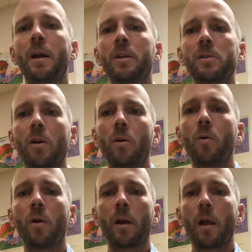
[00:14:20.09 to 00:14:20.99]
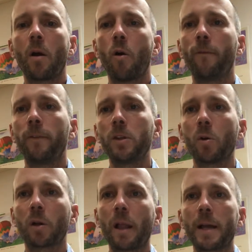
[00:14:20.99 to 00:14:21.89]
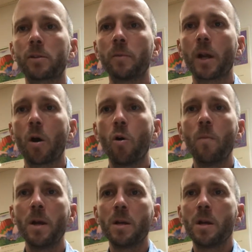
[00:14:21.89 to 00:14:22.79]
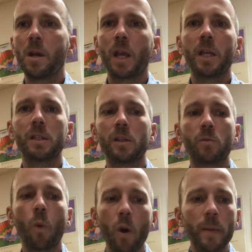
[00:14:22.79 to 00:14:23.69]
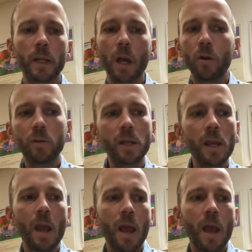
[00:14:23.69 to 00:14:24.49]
So hopefully your classroom at home is as warm and cozy,